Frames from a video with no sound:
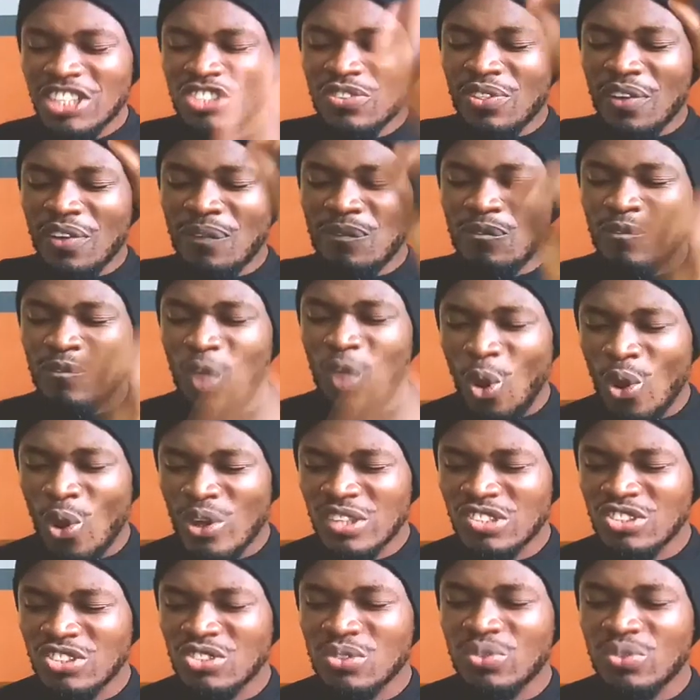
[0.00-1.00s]
to the
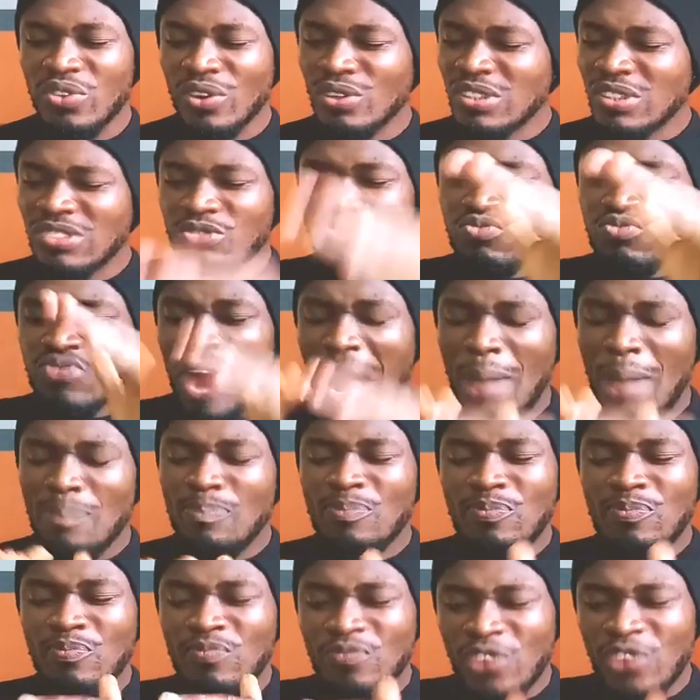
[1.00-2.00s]
voice, to those rap
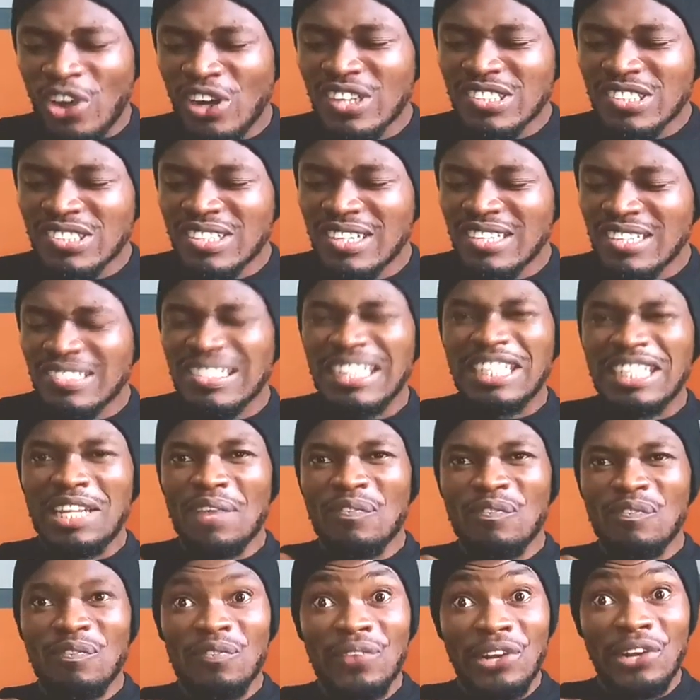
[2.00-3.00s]
verses and
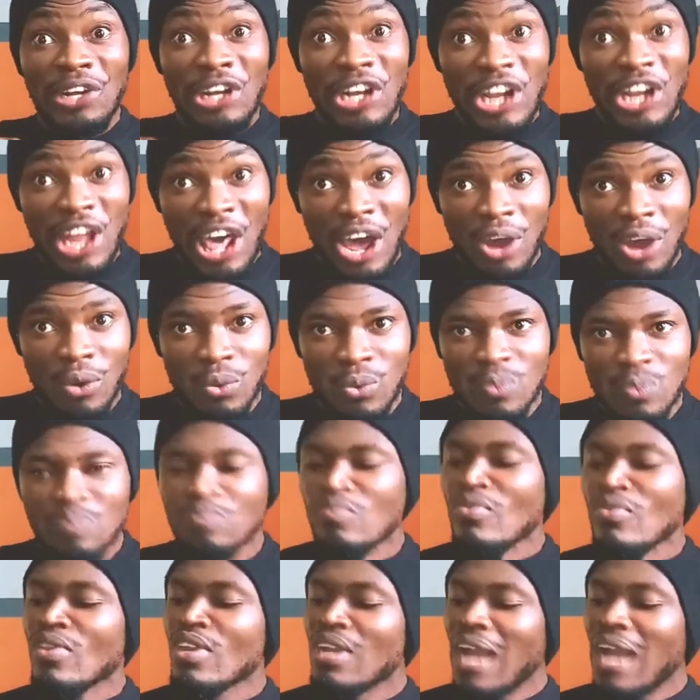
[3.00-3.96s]
the flow.